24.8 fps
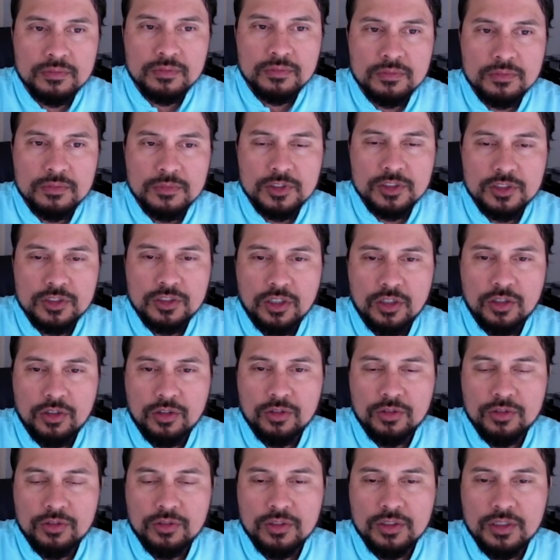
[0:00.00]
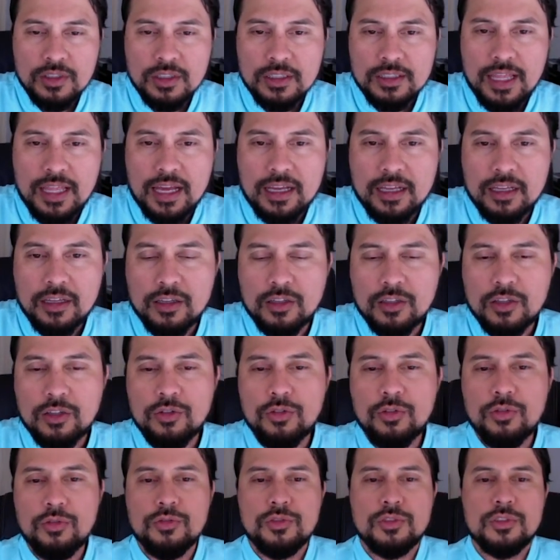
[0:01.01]
So that
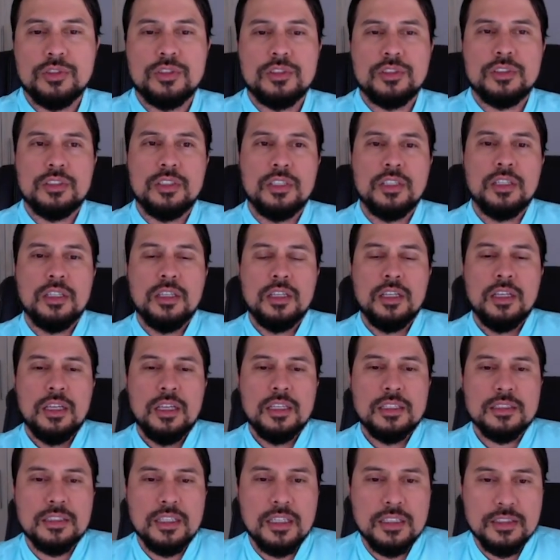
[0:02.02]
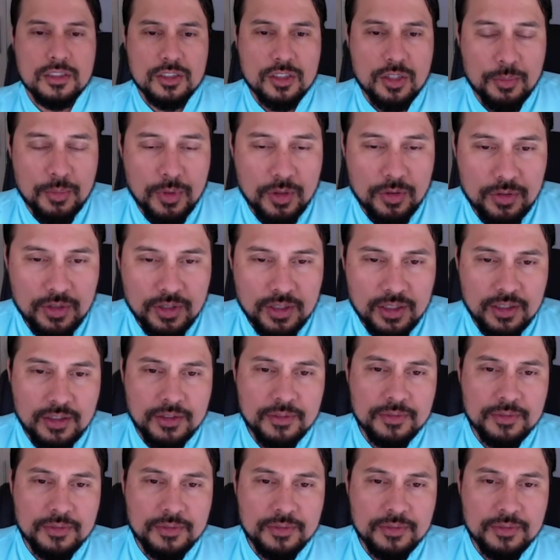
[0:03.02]
concludes Sun's Community.